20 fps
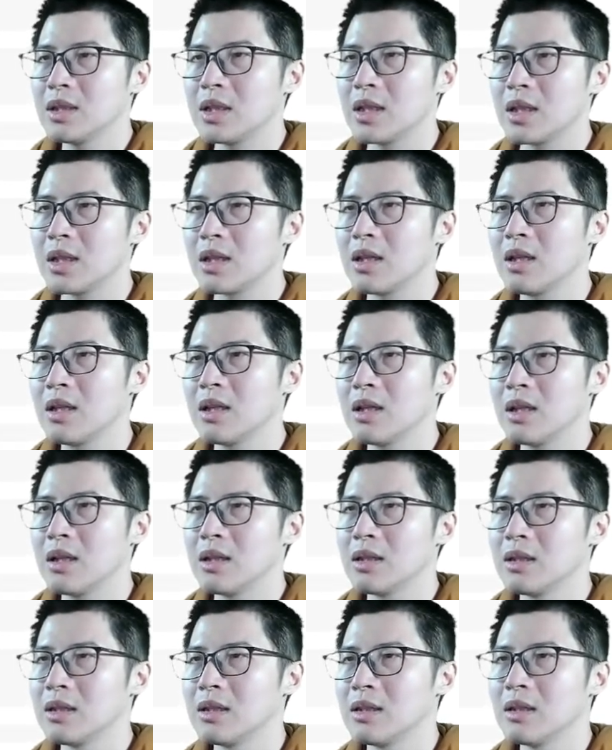in
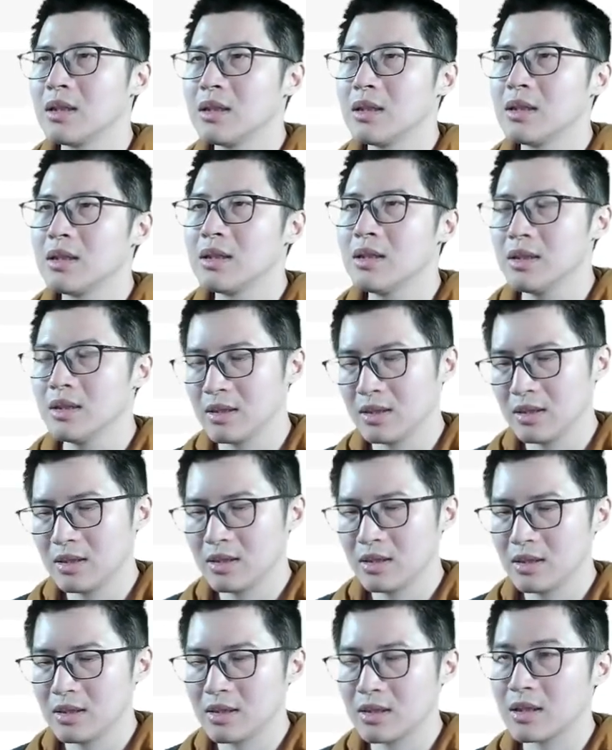here
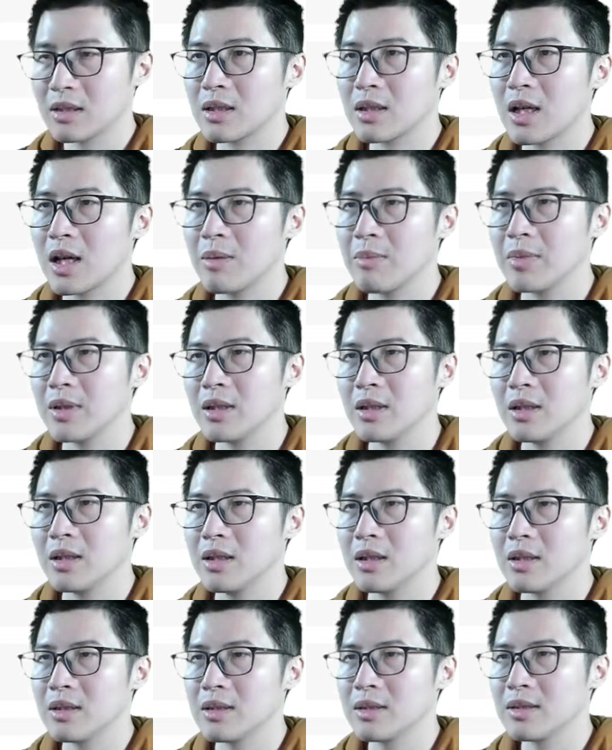can
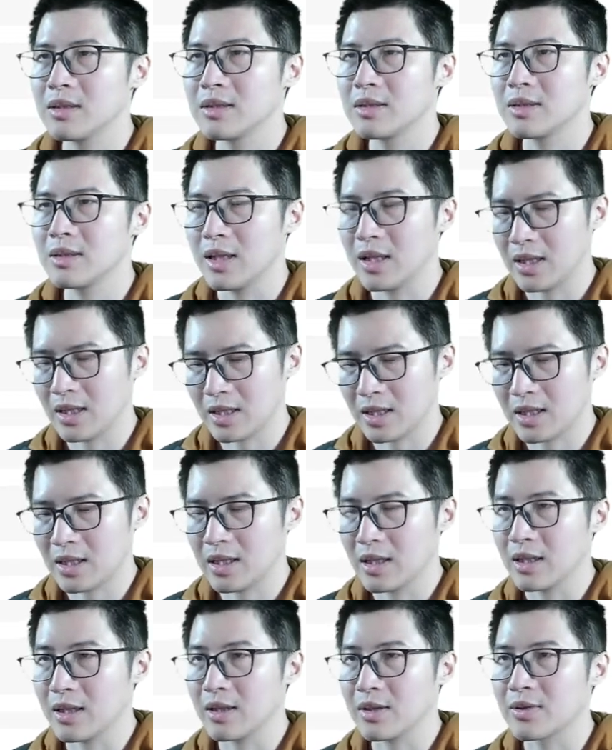be seen
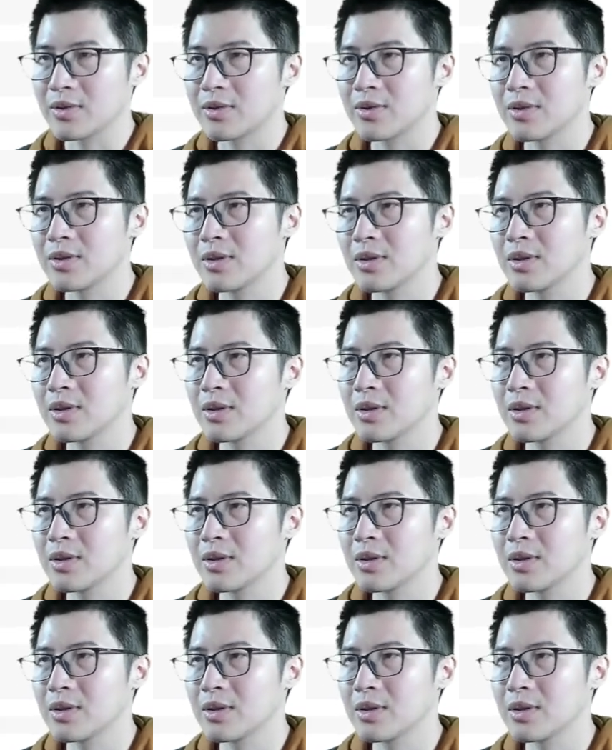as